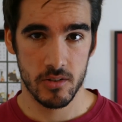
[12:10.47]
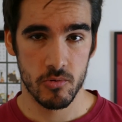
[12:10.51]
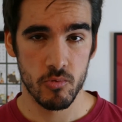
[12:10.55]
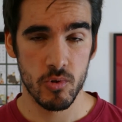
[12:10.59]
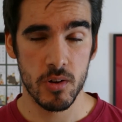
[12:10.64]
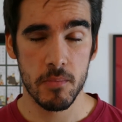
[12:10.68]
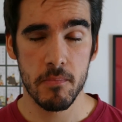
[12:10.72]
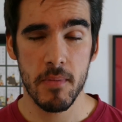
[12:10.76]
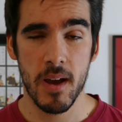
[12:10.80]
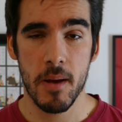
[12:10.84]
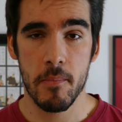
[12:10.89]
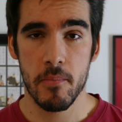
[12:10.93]

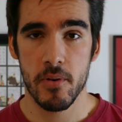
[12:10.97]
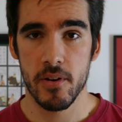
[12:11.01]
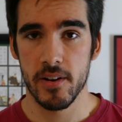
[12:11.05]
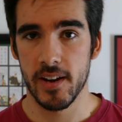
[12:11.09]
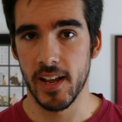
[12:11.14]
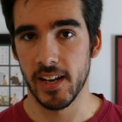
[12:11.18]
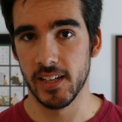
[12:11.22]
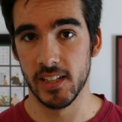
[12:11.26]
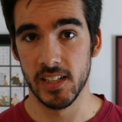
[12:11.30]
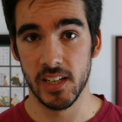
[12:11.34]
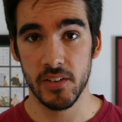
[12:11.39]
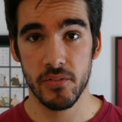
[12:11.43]
Remember
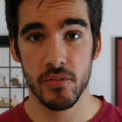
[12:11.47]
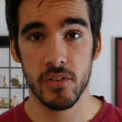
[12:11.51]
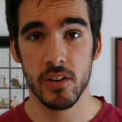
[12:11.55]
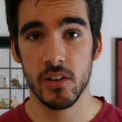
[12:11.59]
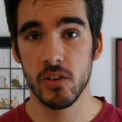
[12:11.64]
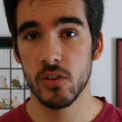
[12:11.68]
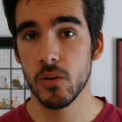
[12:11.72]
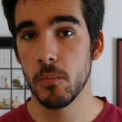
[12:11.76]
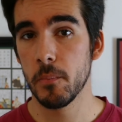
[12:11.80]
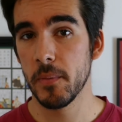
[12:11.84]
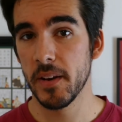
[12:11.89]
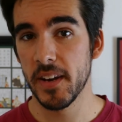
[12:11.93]
that the different
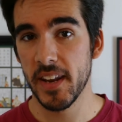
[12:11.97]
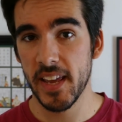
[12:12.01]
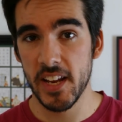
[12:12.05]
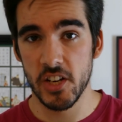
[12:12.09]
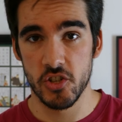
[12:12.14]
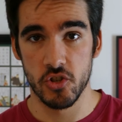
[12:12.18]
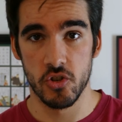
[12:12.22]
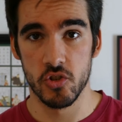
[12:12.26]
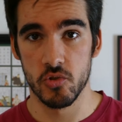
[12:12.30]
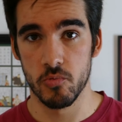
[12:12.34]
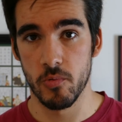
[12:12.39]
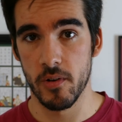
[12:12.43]

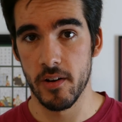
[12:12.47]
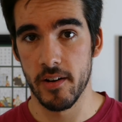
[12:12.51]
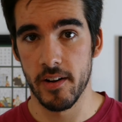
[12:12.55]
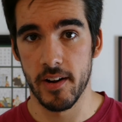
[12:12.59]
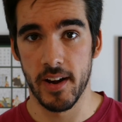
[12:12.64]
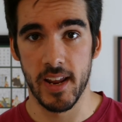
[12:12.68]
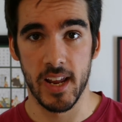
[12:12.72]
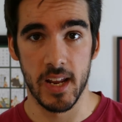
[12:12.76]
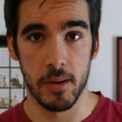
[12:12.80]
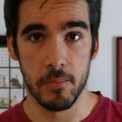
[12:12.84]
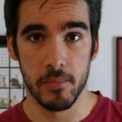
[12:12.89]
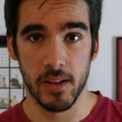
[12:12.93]
combinations were
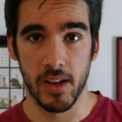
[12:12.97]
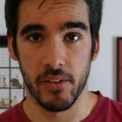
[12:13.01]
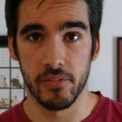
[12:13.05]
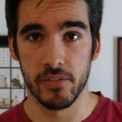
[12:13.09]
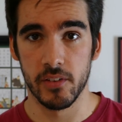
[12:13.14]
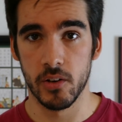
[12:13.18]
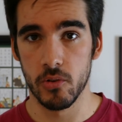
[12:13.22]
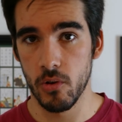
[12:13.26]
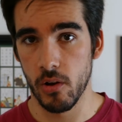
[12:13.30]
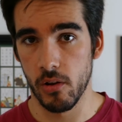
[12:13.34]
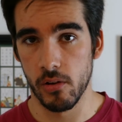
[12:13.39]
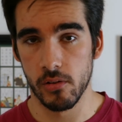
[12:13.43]
named,
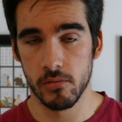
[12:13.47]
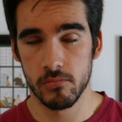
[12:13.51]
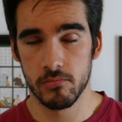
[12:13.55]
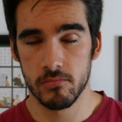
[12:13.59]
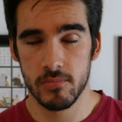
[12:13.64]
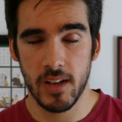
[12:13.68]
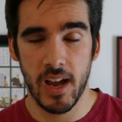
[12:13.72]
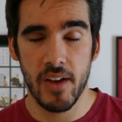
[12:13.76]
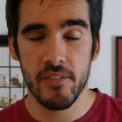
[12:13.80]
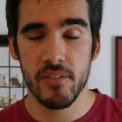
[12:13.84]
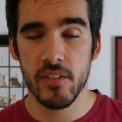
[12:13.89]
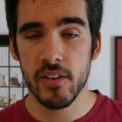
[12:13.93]
after all,
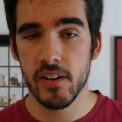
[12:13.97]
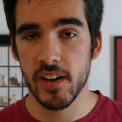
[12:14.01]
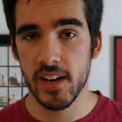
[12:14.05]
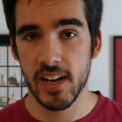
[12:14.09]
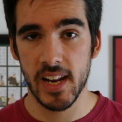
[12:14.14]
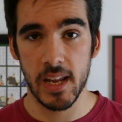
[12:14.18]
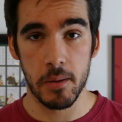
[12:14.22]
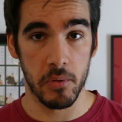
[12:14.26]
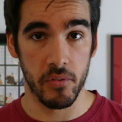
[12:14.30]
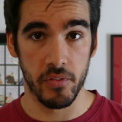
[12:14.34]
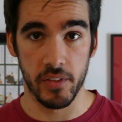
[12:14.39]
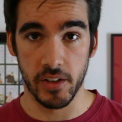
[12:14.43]
after the
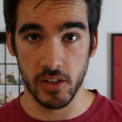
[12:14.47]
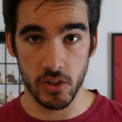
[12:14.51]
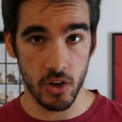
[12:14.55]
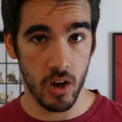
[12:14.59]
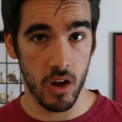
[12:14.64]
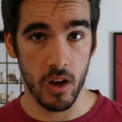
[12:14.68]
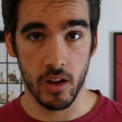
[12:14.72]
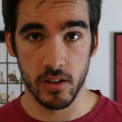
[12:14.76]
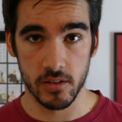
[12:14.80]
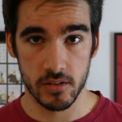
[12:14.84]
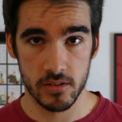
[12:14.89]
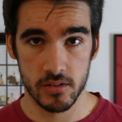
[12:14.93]
name of the
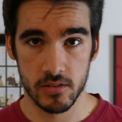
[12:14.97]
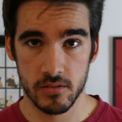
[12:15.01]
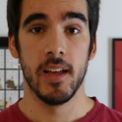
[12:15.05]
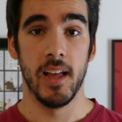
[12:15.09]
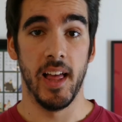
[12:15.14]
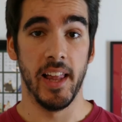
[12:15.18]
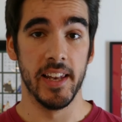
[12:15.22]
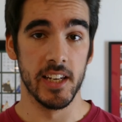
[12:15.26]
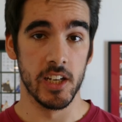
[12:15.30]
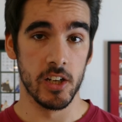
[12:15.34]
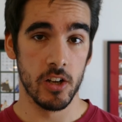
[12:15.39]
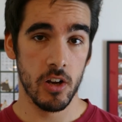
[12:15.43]
gods,
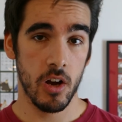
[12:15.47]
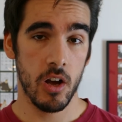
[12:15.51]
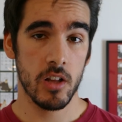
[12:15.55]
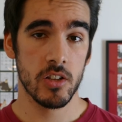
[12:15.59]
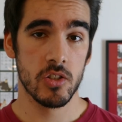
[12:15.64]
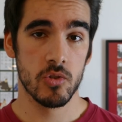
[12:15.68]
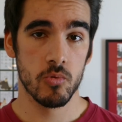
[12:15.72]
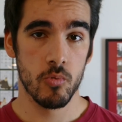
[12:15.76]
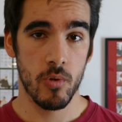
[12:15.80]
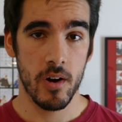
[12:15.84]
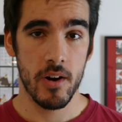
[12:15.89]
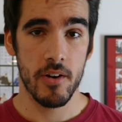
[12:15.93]
and the
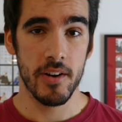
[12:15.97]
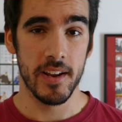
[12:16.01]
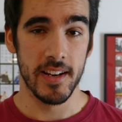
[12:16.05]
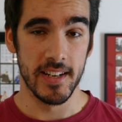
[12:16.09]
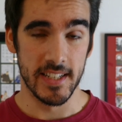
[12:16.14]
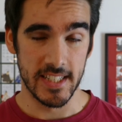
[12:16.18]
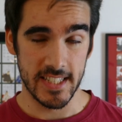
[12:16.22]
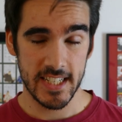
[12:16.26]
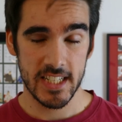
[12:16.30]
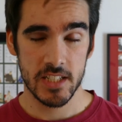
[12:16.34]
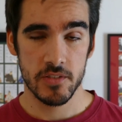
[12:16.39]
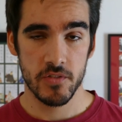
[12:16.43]
gods were
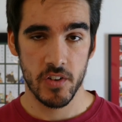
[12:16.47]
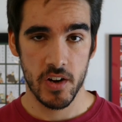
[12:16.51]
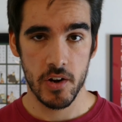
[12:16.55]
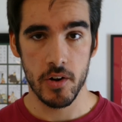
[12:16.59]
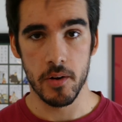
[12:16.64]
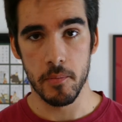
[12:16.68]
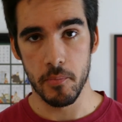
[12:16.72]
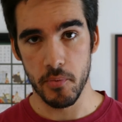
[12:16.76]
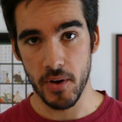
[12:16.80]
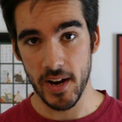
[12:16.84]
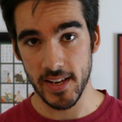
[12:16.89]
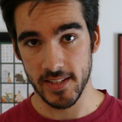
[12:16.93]
indeed very
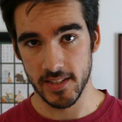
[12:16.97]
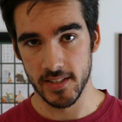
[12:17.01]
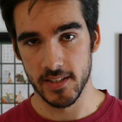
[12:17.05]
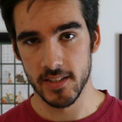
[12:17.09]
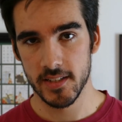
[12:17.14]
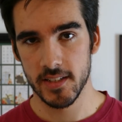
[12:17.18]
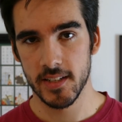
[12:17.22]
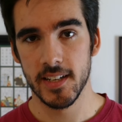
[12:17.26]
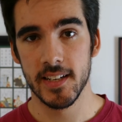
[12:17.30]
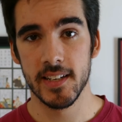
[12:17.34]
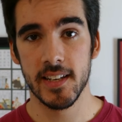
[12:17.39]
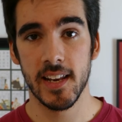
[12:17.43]
present
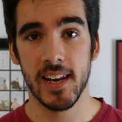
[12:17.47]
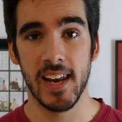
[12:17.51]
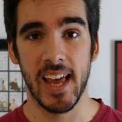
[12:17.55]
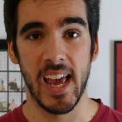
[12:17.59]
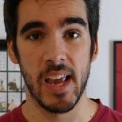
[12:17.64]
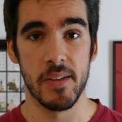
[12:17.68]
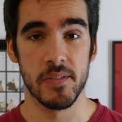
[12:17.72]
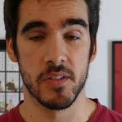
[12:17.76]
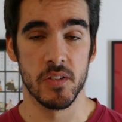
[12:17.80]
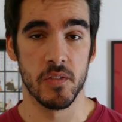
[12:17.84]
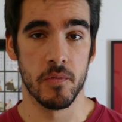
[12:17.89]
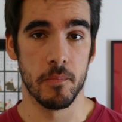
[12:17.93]
in the
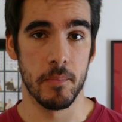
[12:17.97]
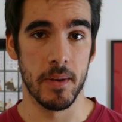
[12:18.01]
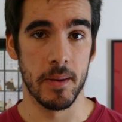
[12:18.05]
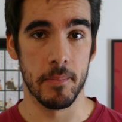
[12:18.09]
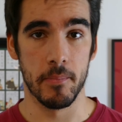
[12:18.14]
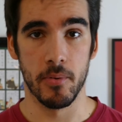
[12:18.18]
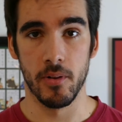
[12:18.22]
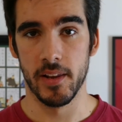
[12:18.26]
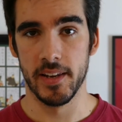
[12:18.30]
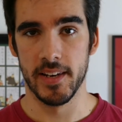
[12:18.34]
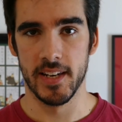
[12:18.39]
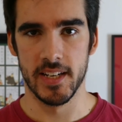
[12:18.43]
lives of
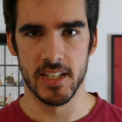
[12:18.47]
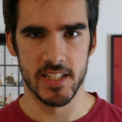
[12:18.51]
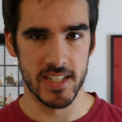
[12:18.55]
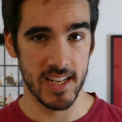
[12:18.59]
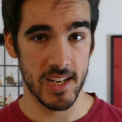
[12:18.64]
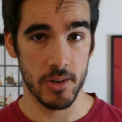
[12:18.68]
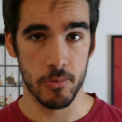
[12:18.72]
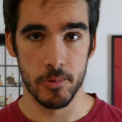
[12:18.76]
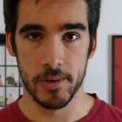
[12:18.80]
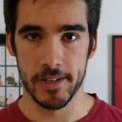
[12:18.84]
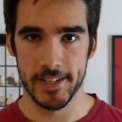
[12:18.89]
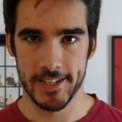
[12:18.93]
people in
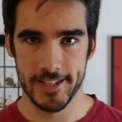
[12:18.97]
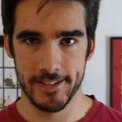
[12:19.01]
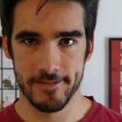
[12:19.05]
antiquity.